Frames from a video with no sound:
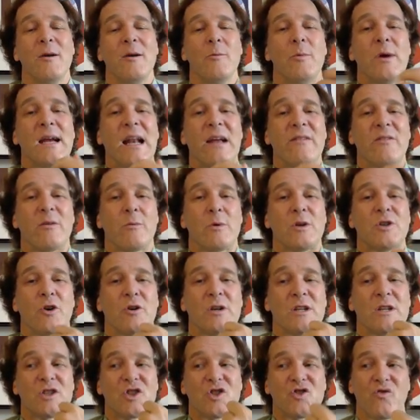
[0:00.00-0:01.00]
We could have it
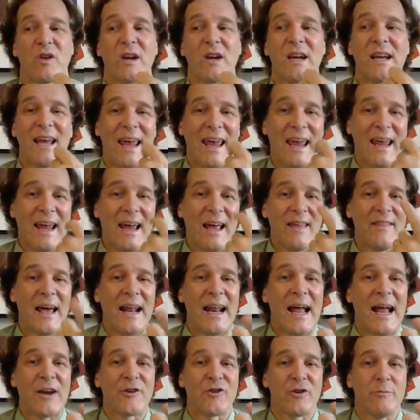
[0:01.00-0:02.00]
return a string and
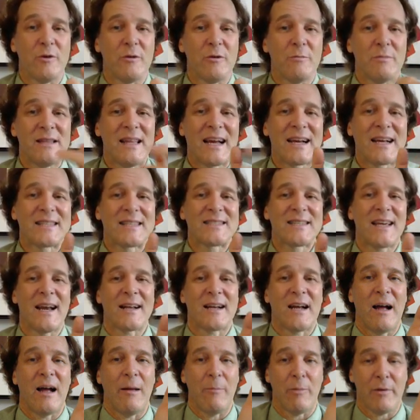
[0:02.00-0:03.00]
that attribute, but that gets kind
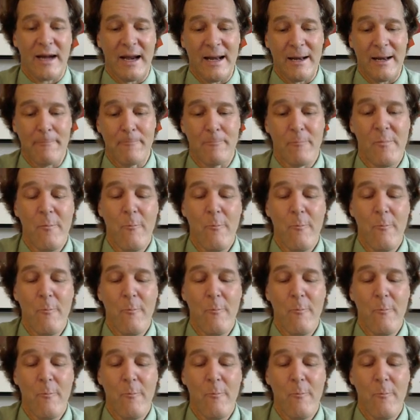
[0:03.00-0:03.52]
of complicated.